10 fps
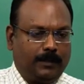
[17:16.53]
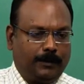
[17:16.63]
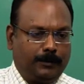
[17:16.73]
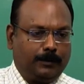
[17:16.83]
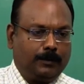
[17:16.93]

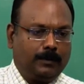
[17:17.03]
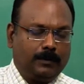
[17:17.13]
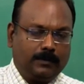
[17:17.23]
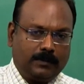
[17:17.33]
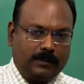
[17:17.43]

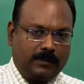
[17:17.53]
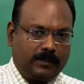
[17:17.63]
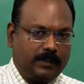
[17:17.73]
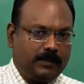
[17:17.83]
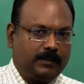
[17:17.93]
Kishore's
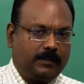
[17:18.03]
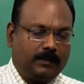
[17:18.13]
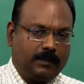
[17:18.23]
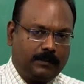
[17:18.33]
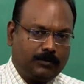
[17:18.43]
stress,
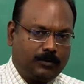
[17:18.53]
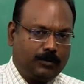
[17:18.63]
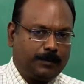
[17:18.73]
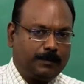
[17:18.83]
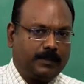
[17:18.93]

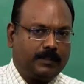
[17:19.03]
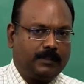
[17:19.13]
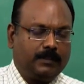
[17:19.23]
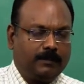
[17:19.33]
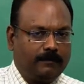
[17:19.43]
job
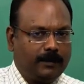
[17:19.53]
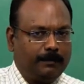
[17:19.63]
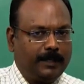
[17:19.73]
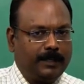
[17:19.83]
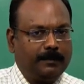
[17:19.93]
stress
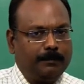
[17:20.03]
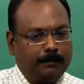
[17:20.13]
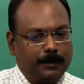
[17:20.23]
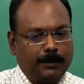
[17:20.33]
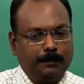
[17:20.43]
will make him
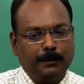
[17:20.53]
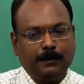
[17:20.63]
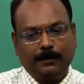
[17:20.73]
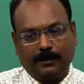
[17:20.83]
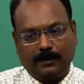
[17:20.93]
much
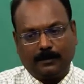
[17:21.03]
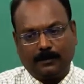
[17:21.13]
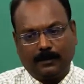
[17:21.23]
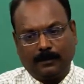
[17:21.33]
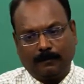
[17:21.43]
more
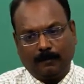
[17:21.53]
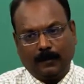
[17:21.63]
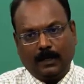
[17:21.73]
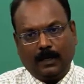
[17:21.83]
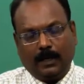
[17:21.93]
miserable
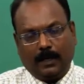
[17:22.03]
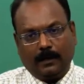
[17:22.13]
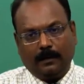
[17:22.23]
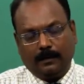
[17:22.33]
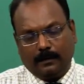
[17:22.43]

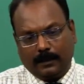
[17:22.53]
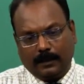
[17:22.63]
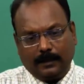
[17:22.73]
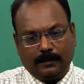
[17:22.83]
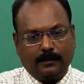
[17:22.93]
and
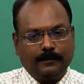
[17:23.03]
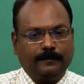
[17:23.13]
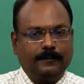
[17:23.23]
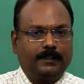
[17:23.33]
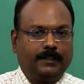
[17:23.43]
in case
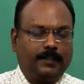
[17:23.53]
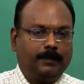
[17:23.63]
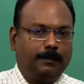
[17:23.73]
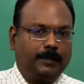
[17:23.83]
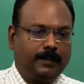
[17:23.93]
of uh,
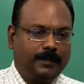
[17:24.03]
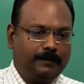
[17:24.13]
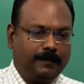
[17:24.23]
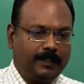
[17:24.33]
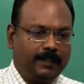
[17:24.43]
Shilpa,
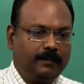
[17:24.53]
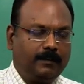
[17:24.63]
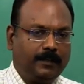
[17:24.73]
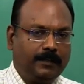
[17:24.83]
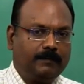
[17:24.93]
if she
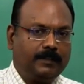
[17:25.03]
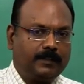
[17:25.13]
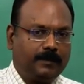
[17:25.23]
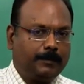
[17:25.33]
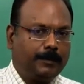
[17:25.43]
cannot live
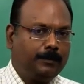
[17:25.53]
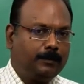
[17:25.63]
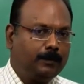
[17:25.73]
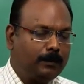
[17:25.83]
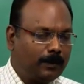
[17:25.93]
with somebody
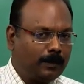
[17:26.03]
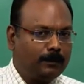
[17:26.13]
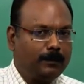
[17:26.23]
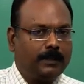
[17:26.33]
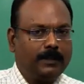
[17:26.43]
who
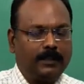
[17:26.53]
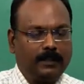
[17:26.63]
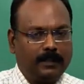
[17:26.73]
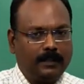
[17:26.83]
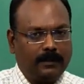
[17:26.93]
loved her
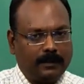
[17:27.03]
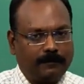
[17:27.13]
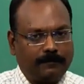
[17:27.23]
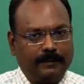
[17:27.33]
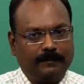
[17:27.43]
and then
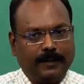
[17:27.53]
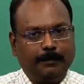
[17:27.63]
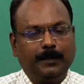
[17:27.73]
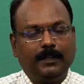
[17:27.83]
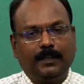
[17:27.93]
left the
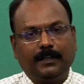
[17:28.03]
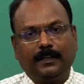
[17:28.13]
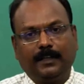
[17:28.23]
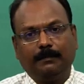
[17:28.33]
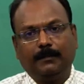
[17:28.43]
family
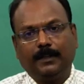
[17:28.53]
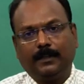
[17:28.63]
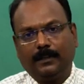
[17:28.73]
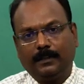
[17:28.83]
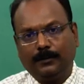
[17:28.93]
and came
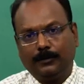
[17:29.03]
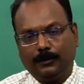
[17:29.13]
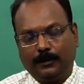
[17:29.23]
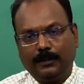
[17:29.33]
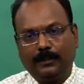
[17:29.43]
there and then
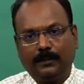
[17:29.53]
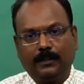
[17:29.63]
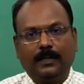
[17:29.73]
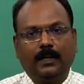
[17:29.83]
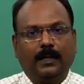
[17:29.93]
joined
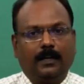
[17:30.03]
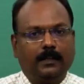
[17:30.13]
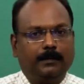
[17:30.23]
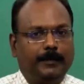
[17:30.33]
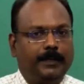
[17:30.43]
her
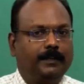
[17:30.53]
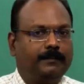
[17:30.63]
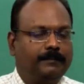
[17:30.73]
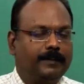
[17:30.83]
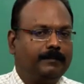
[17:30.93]
and then made
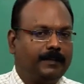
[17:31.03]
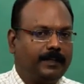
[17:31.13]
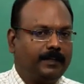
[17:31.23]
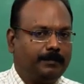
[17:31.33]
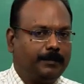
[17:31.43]
her feel
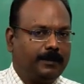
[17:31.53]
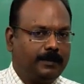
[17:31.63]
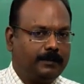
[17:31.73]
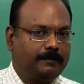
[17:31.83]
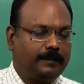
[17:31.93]
very
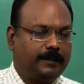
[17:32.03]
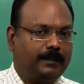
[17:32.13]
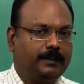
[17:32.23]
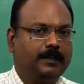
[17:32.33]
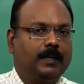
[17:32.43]
happy in a
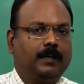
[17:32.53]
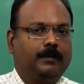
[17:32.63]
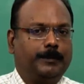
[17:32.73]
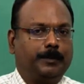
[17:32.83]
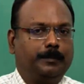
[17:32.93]
very
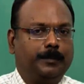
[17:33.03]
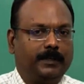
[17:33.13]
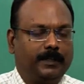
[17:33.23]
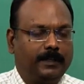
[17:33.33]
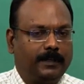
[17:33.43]

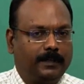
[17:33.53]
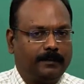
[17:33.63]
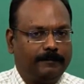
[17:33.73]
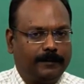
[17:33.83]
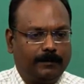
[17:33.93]
metropolitan
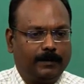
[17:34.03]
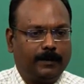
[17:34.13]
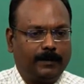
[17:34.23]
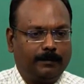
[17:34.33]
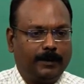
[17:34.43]
kind of
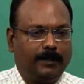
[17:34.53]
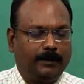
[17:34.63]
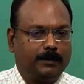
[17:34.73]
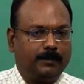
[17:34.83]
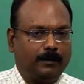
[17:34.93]
environment,
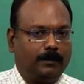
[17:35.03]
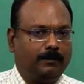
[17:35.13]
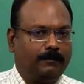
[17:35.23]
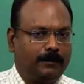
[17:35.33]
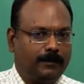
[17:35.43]
he was
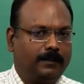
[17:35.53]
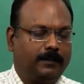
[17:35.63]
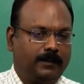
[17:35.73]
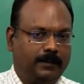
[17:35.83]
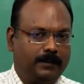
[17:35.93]
all for
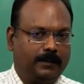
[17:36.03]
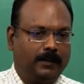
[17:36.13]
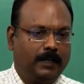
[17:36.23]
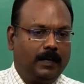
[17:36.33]
her.